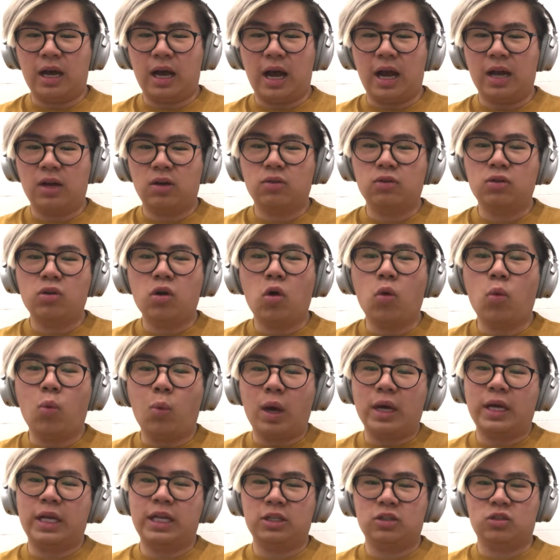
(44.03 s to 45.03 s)
don't know
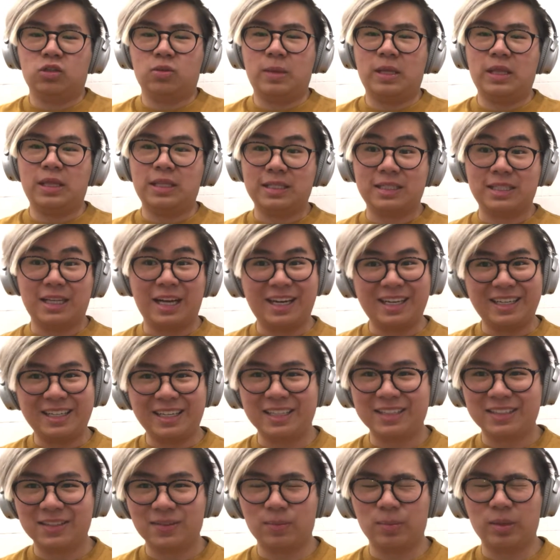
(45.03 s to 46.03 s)
what instrument this guy
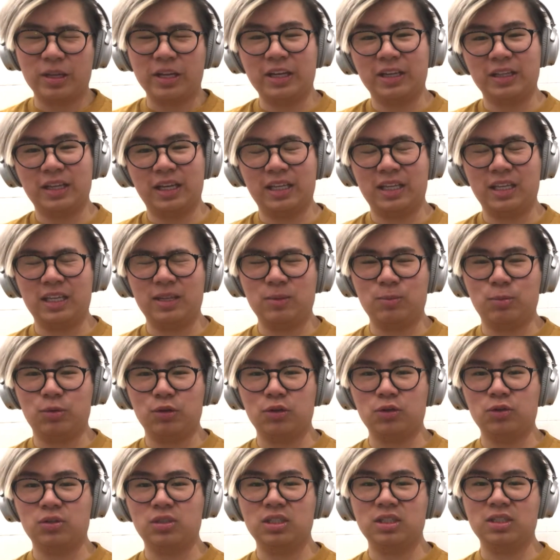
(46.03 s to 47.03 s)
doesn't play. Like, he
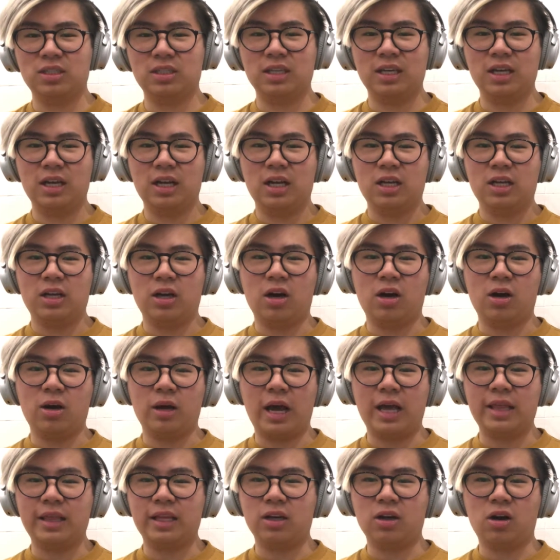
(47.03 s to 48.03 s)
produces,
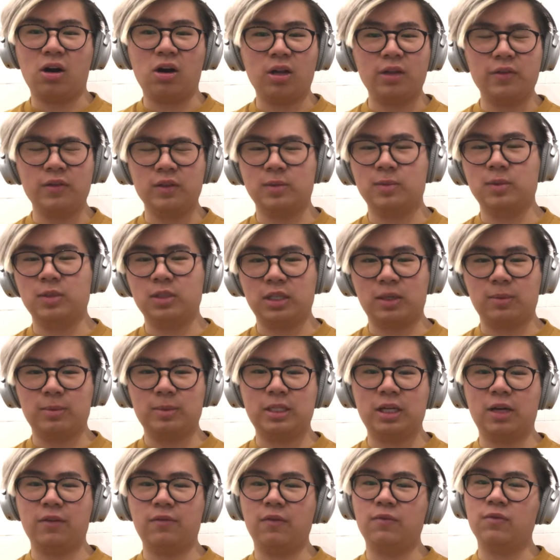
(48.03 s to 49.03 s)
I think, all of his music
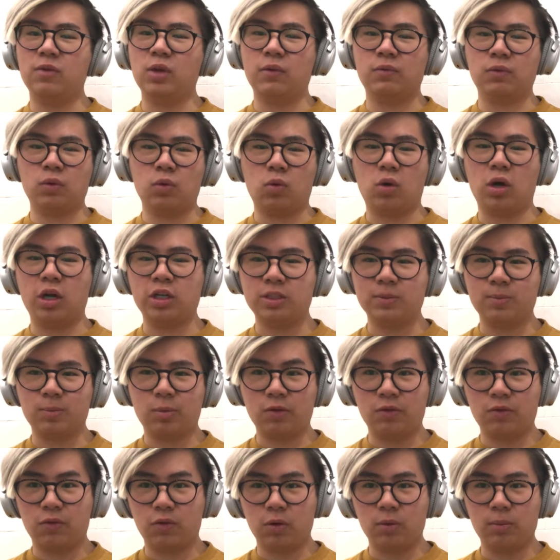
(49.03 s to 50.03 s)
himself. If you ever watch him
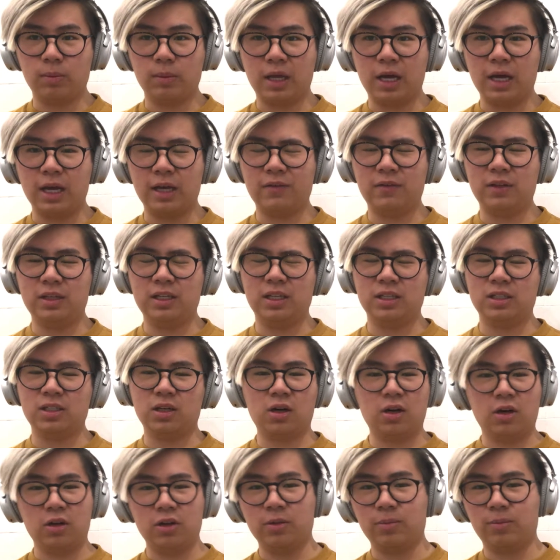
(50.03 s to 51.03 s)
perform live, he does
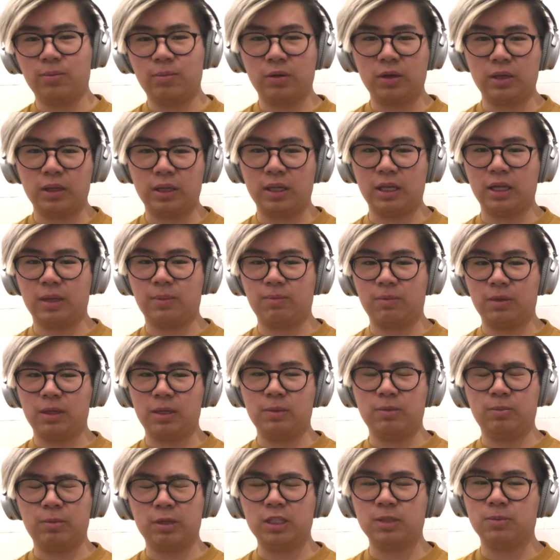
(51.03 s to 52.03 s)
all the,
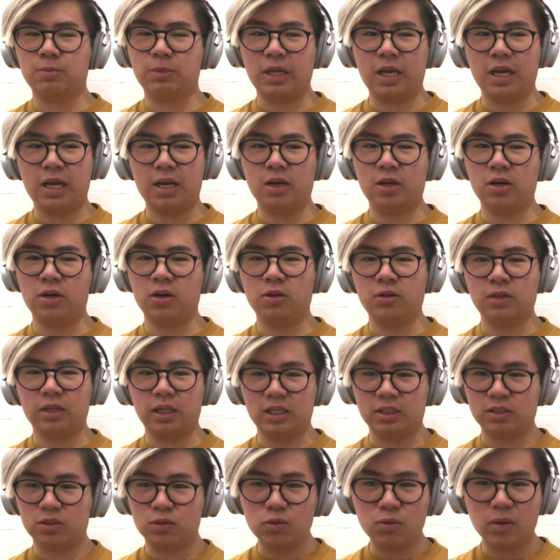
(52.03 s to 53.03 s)
he plays piano,
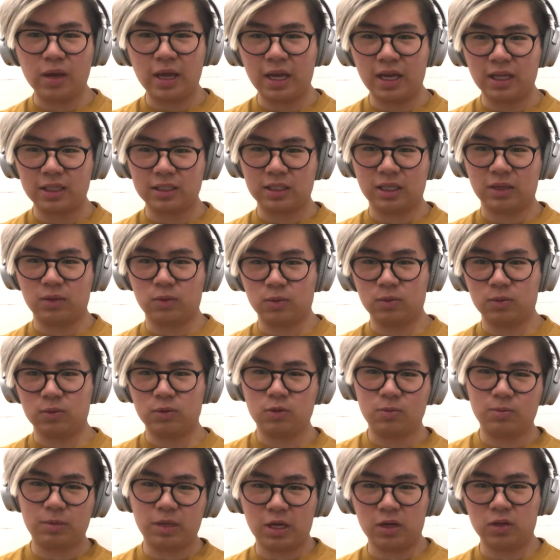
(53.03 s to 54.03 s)
like two hands, like
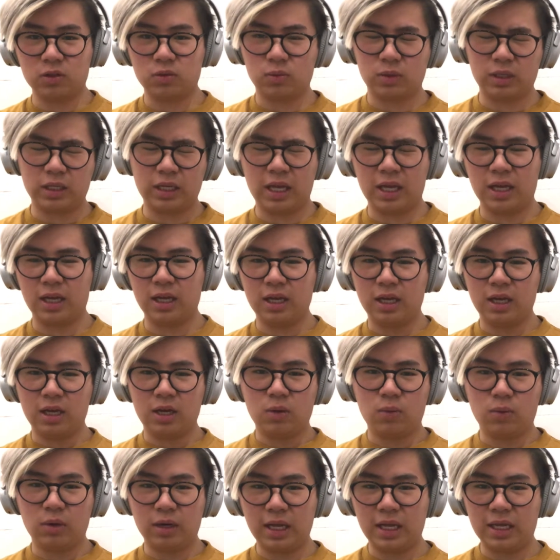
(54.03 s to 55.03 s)
two pianos, one
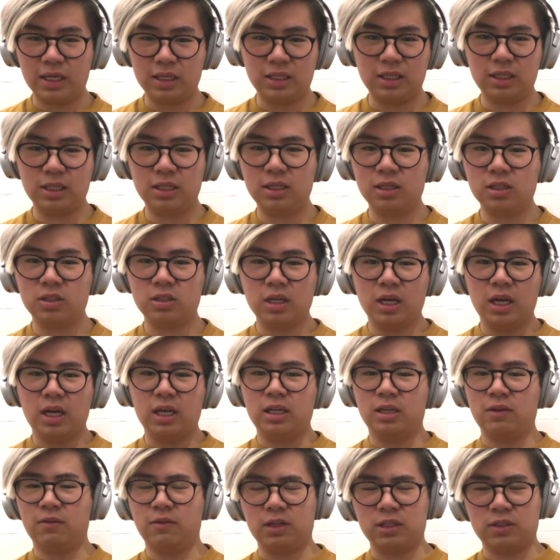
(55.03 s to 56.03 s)
hand each.
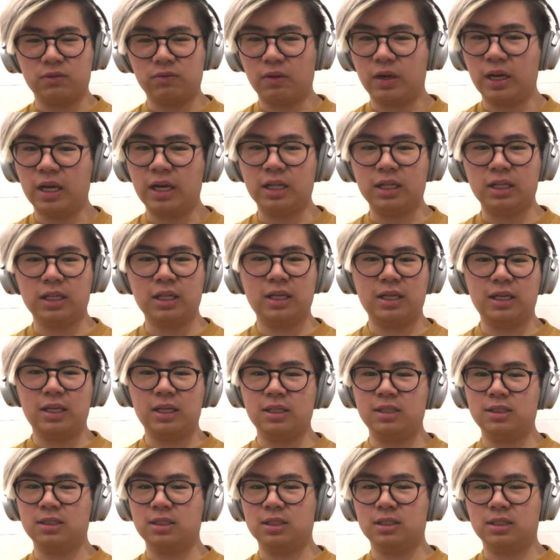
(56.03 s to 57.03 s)
Does
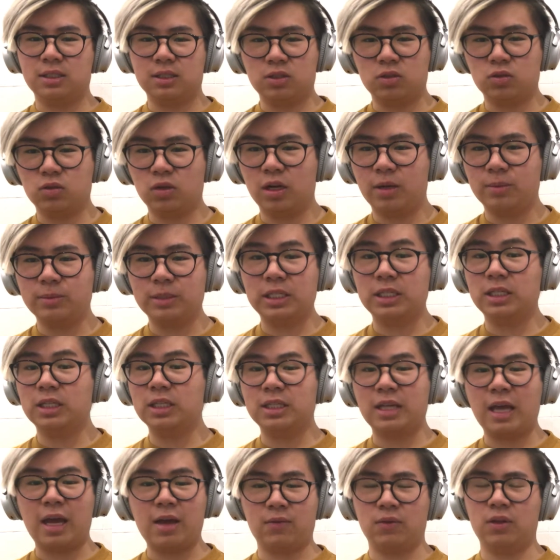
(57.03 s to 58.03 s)
violin, does the drums, he does
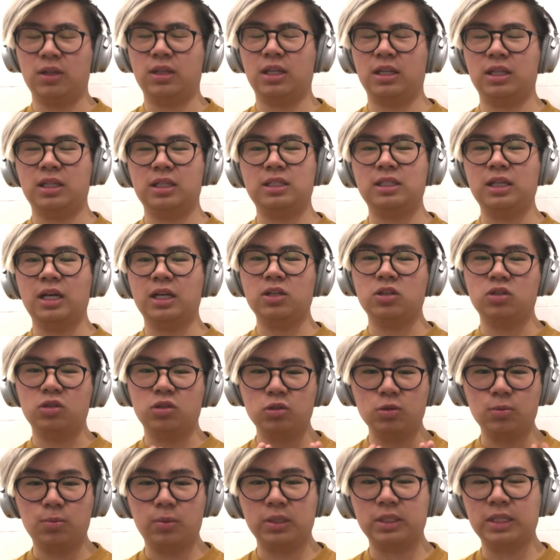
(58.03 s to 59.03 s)
everything. This guy is
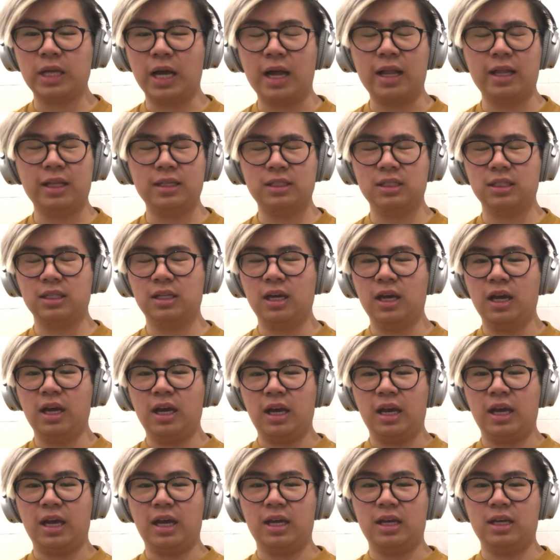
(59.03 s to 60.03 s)
super talented,
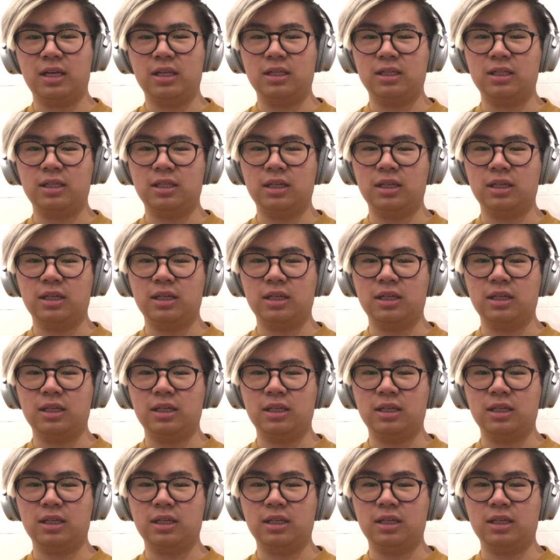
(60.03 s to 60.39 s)
and